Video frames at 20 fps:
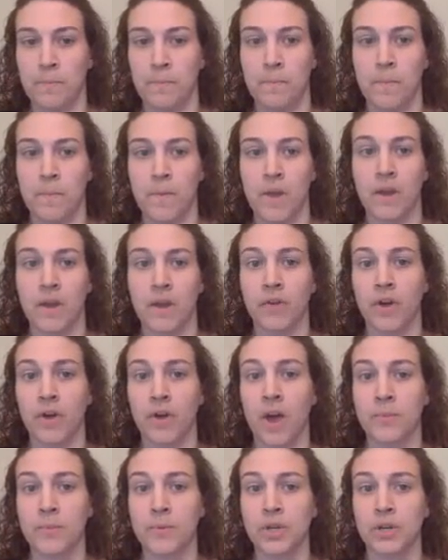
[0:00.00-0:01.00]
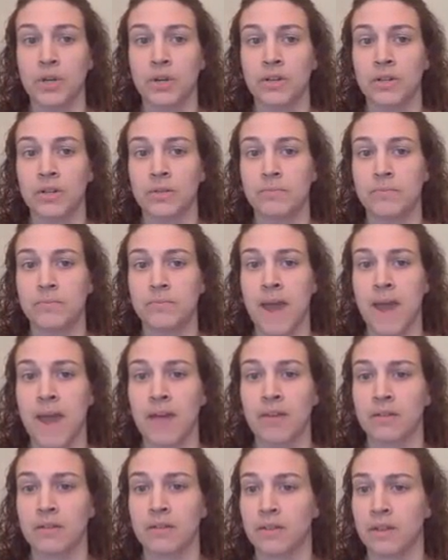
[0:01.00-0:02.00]
Another option is math
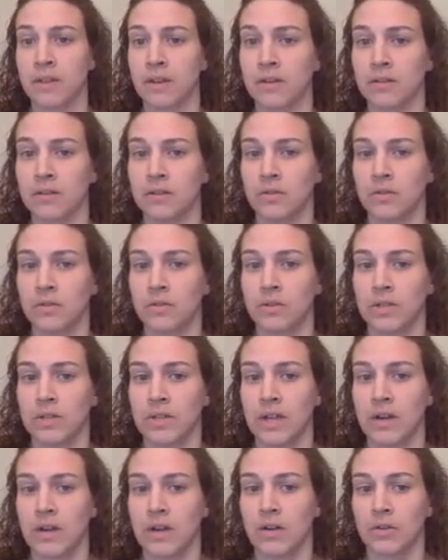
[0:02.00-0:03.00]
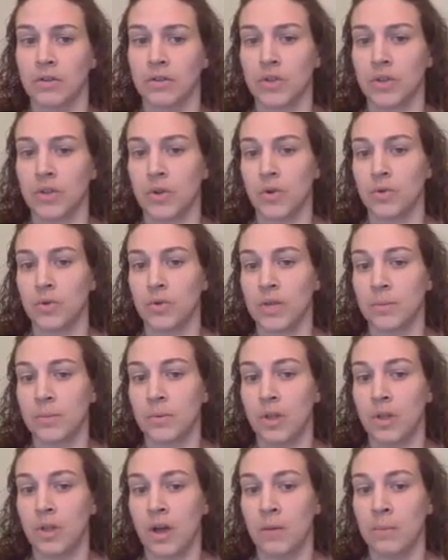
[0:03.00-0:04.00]
and science students can also
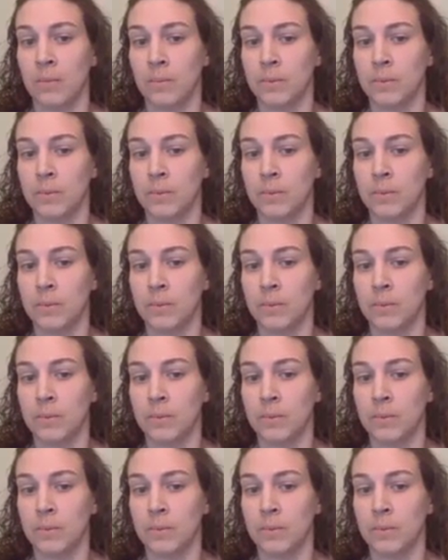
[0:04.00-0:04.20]
double up.